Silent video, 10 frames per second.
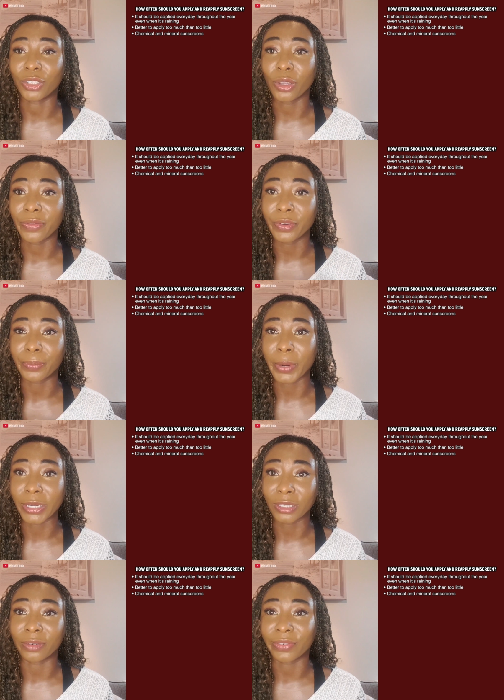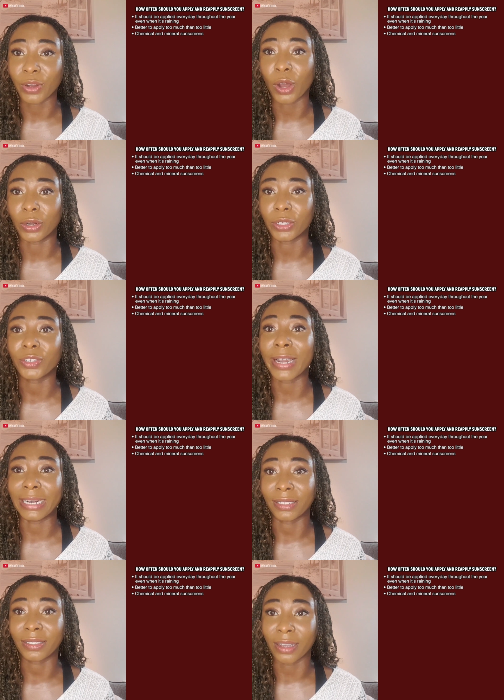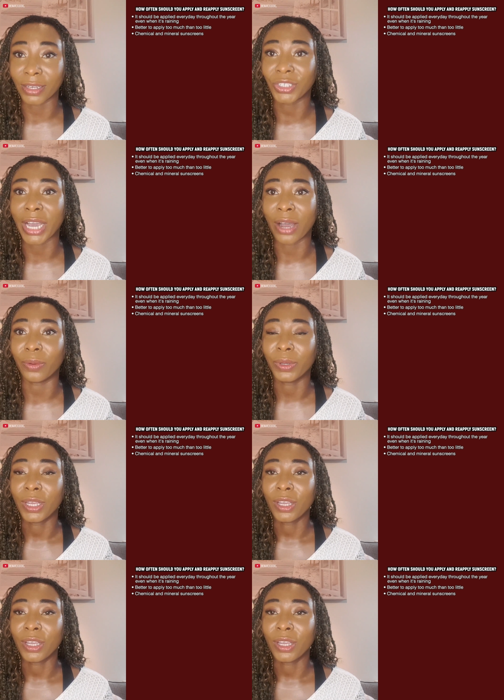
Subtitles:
So if you're a person of color, try and search out